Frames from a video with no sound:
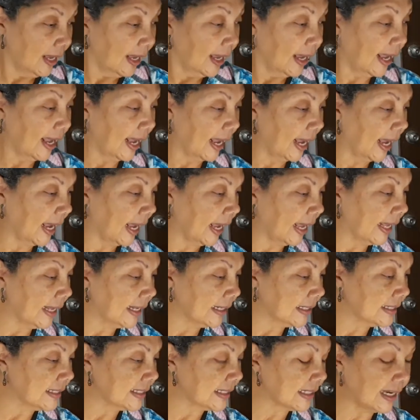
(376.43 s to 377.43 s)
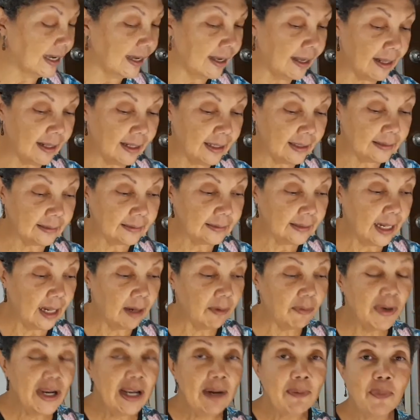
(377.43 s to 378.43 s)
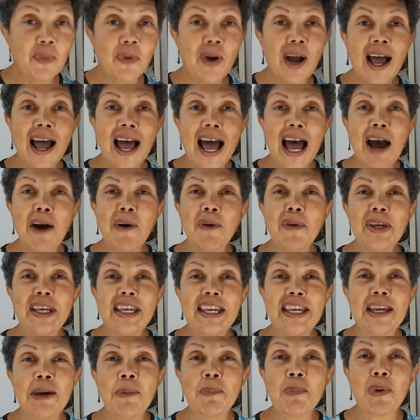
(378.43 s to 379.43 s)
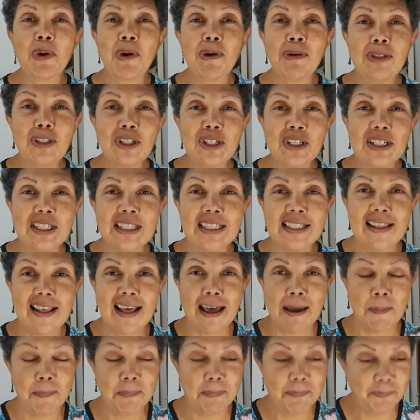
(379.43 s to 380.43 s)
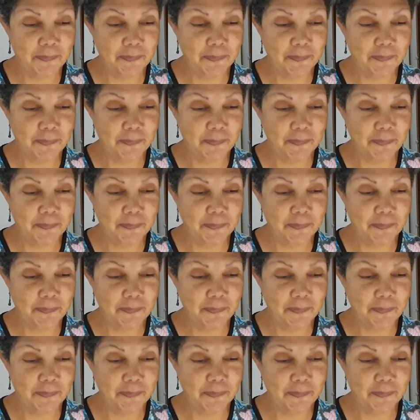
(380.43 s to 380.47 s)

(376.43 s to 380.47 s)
And I'll read how he approaches them.